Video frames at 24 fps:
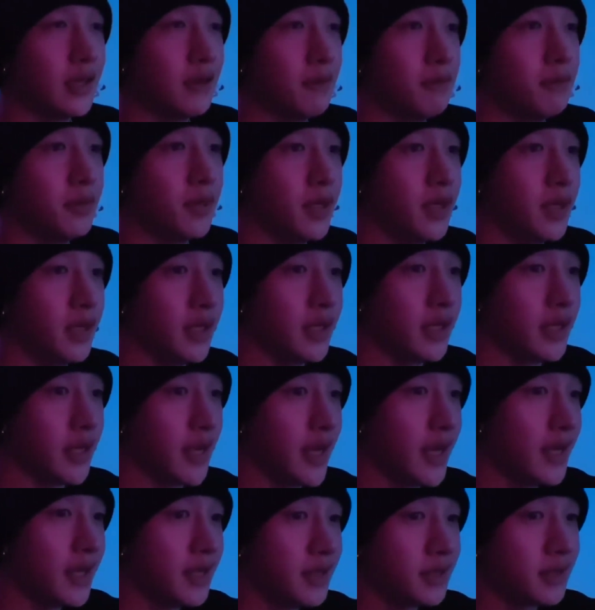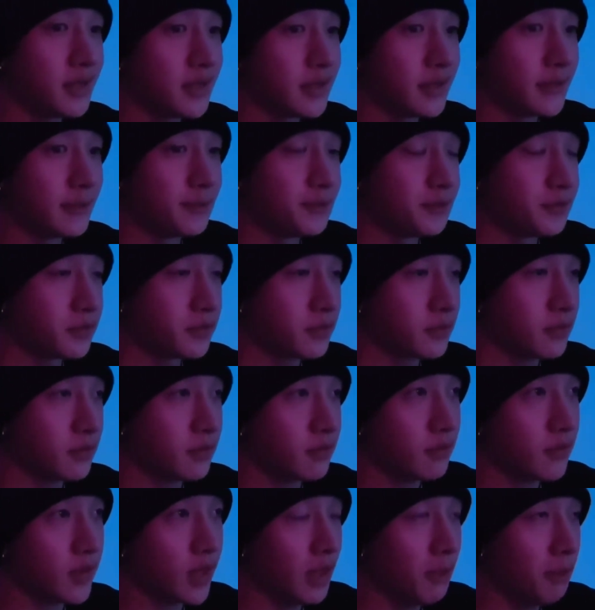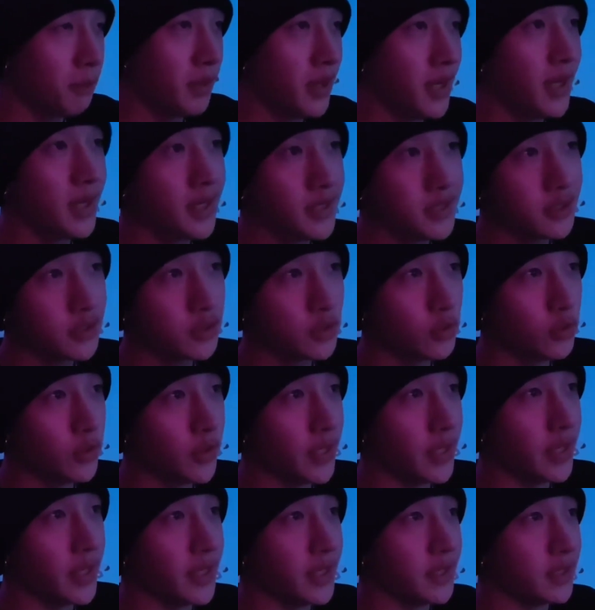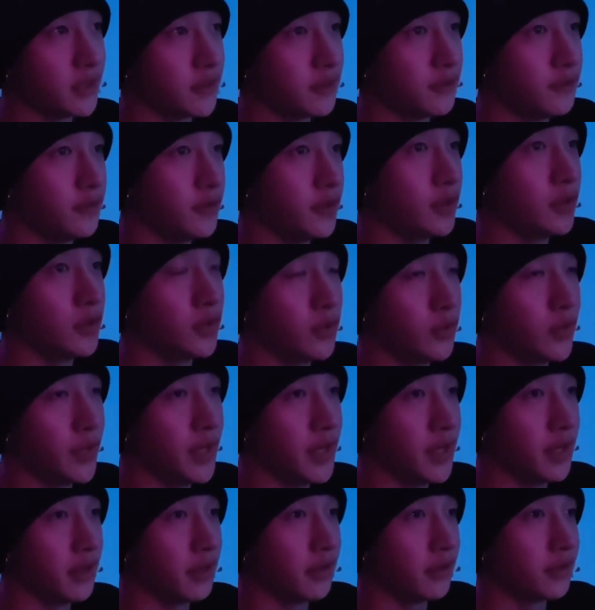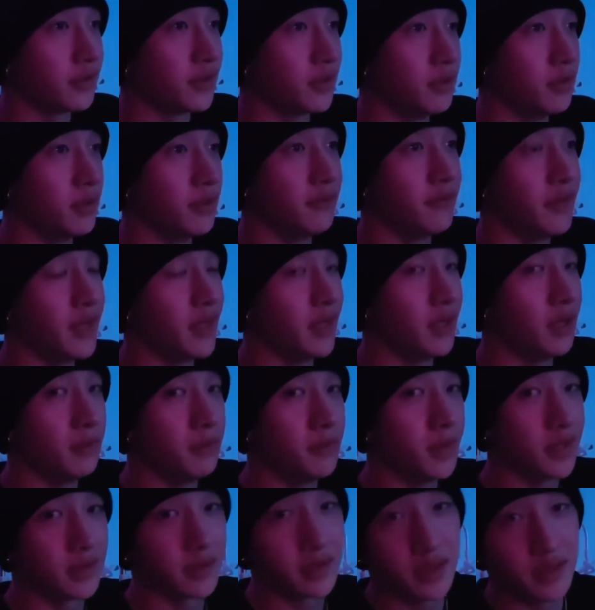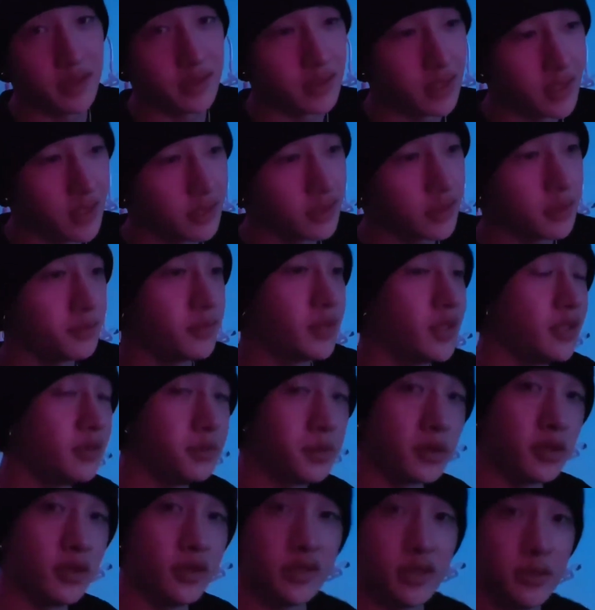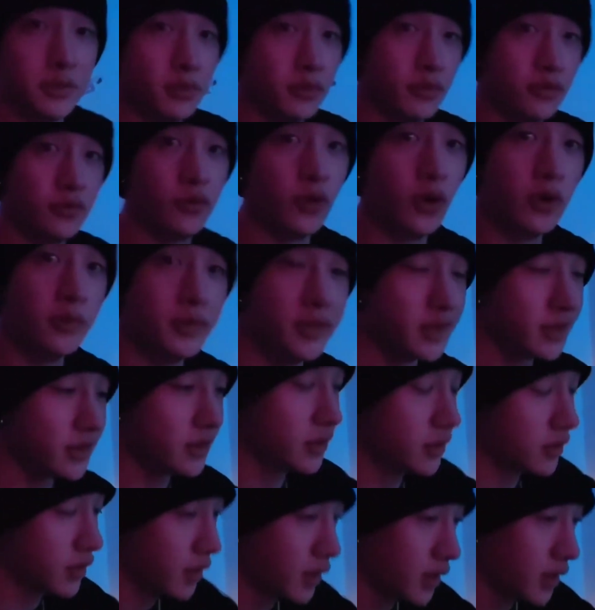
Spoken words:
but it has parts where it's filled with some of our parts, because sometimes because of the performance,